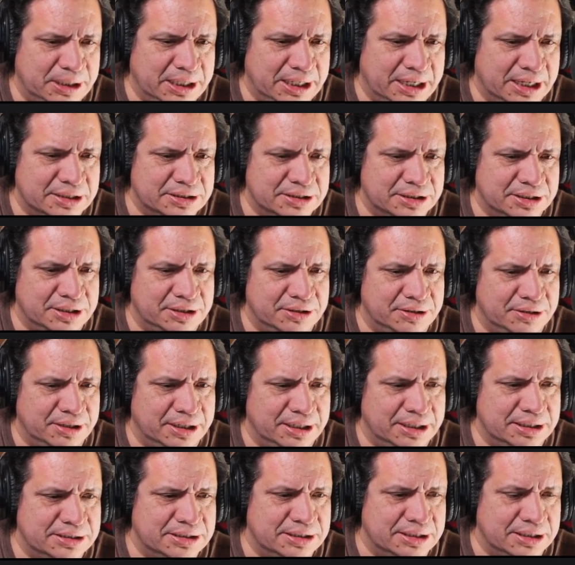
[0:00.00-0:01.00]
be
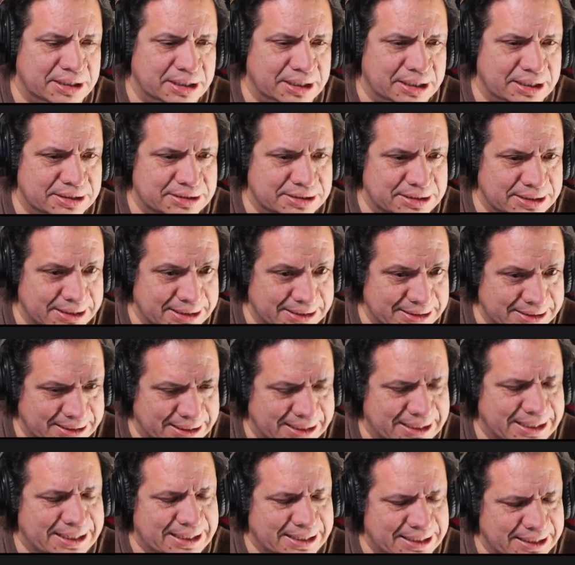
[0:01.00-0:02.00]
executed
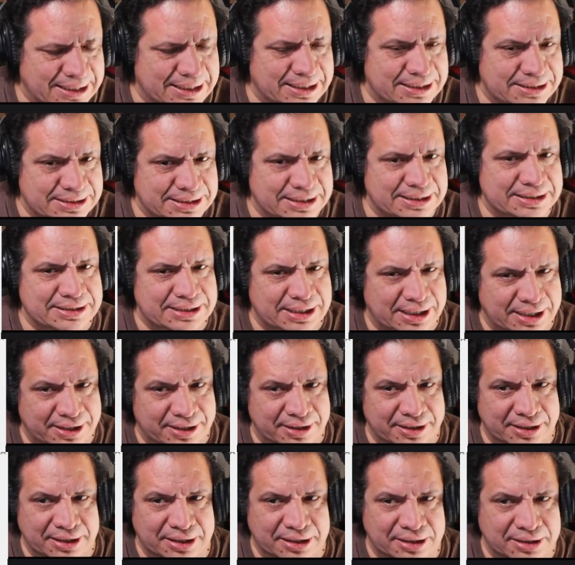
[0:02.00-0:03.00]
in its
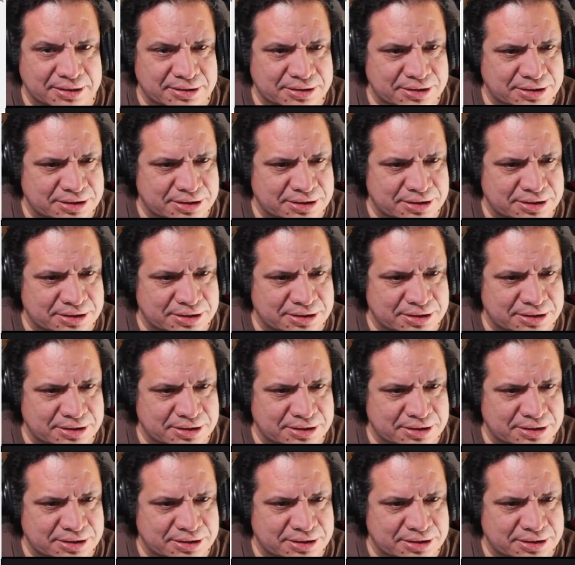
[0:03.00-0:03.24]
entirety.